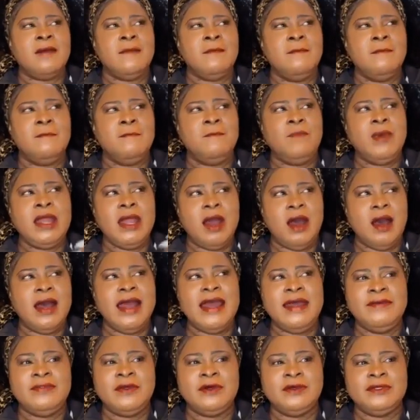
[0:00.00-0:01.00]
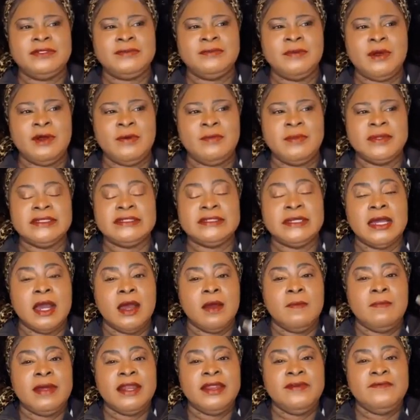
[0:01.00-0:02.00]
We all have those moments.
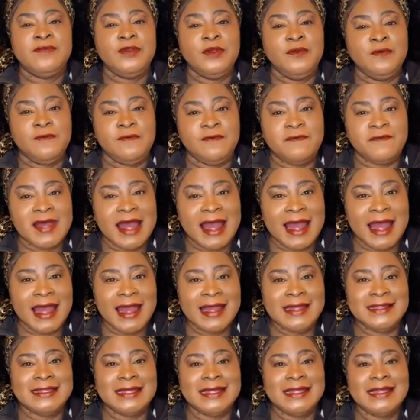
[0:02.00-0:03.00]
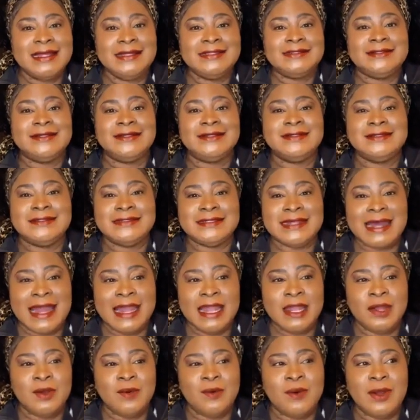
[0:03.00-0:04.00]
But if you find that it's a
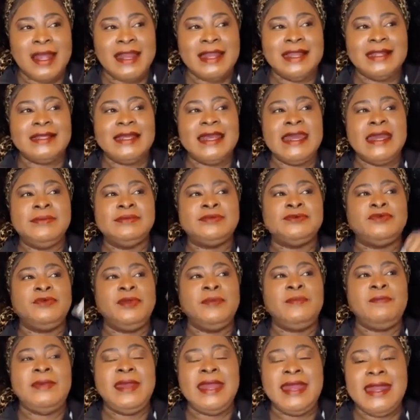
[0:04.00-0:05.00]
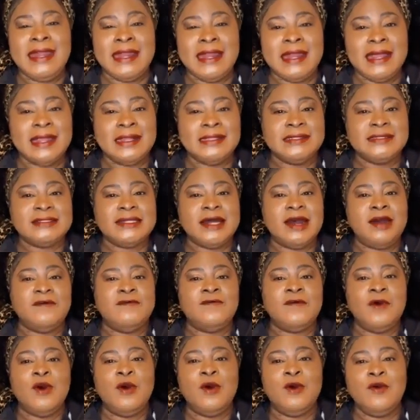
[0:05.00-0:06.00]
cycle and it keeps repeating itself
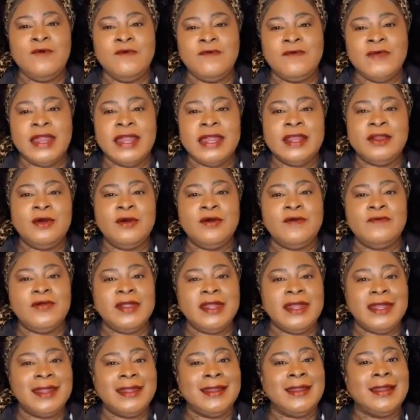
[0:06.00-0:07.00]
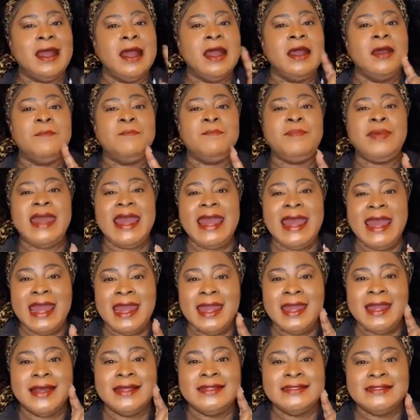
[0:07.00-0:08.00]
over and over again,
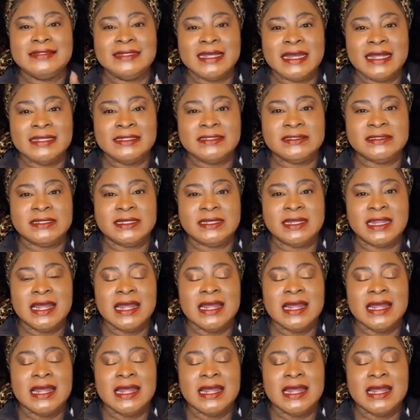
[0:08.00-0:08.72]
pay attention.